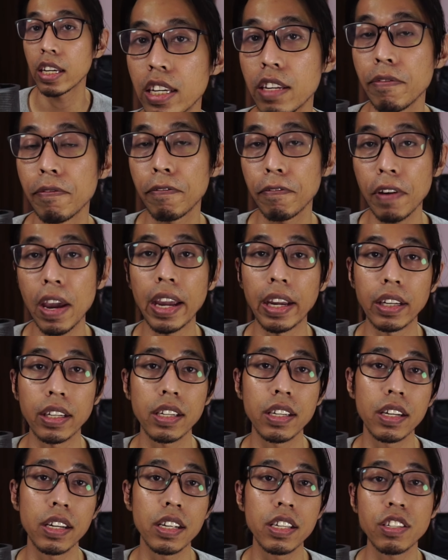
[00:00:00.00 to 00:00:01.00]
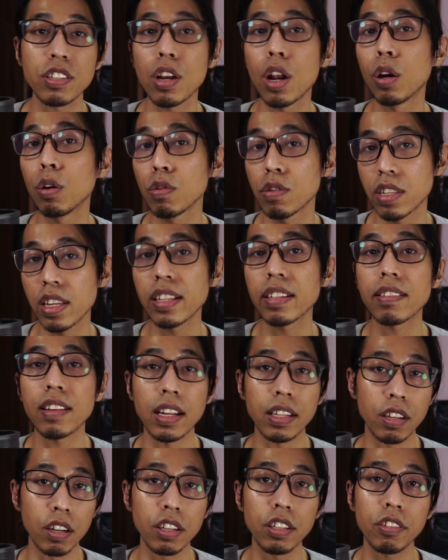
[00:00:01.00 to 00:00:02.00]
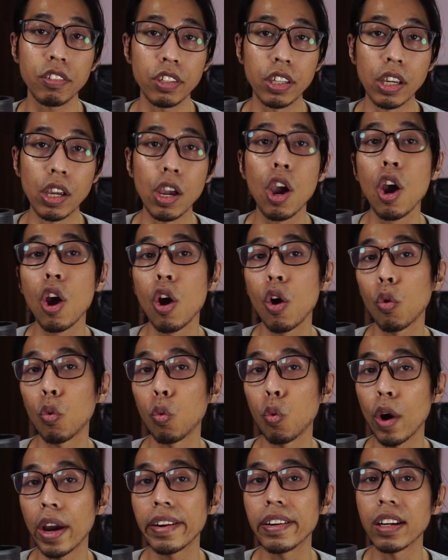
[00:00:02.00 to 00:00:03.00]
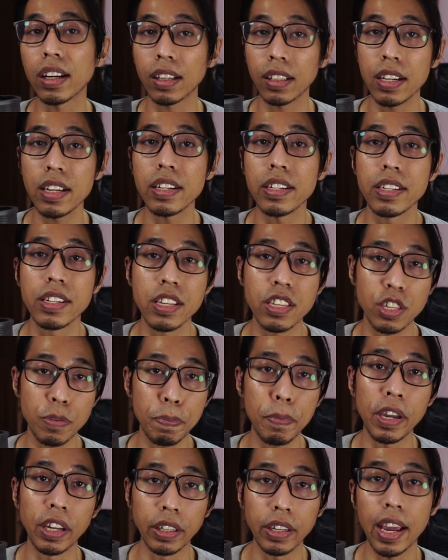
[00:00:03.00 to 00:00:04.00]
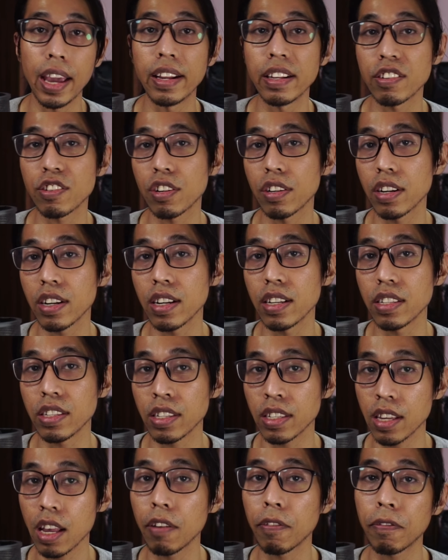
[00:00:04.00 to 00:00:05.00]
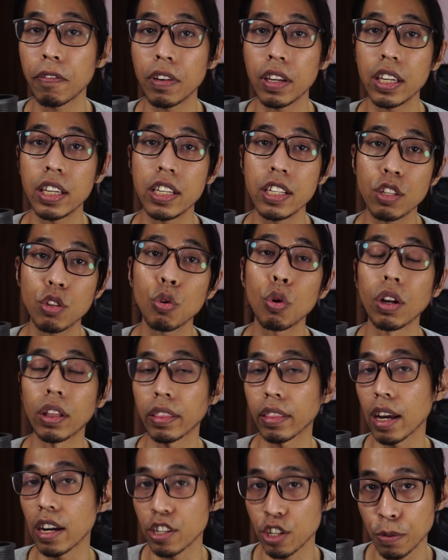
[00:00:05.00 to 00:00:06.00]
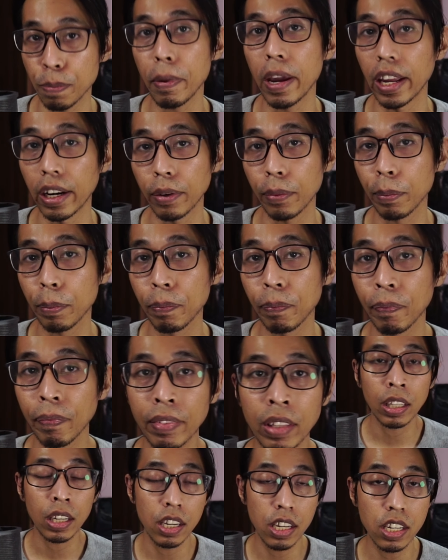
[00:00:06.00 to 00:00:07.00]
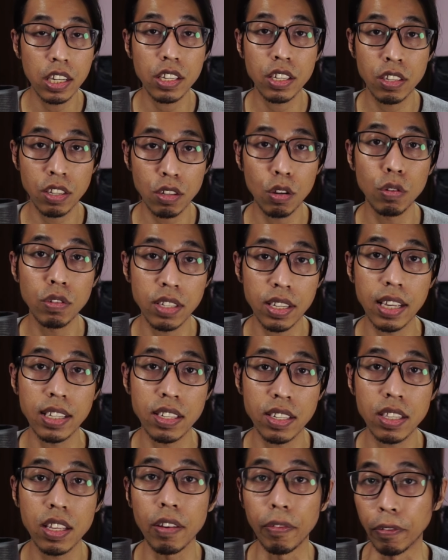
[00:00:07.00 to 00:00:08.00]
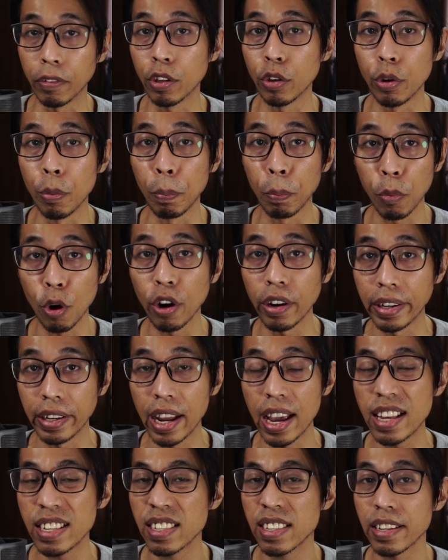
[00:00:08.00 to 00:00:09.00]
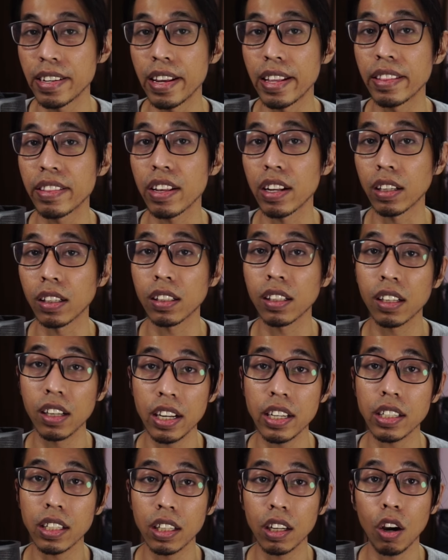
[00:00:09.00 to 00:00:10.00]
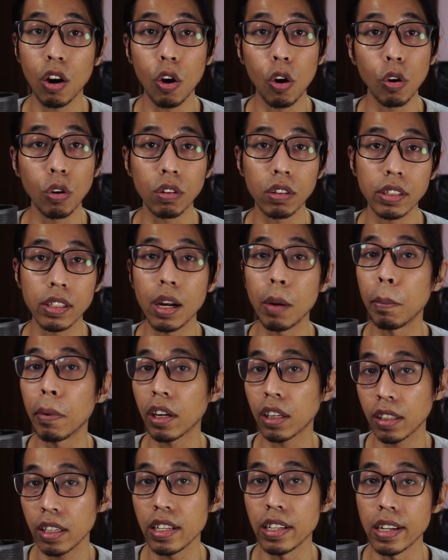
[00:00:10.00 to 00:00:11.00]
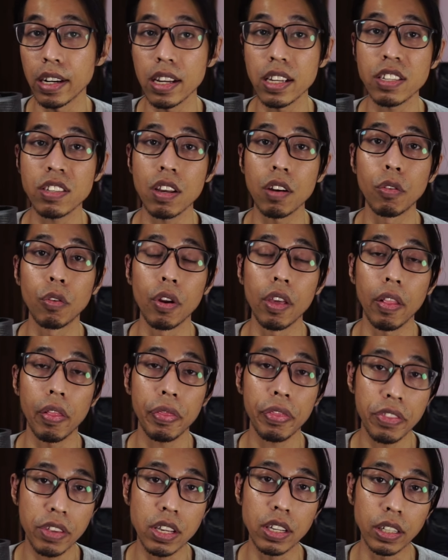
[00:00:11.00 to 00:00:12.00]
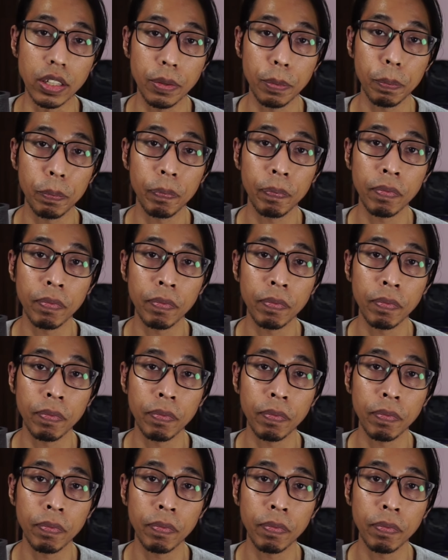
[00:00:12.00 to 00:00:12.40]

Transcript: In fact, it is losing tactility, where the click disappeared and turning itself into a touchpad. It's so sensitive to the point accidental click or double click is a real thing.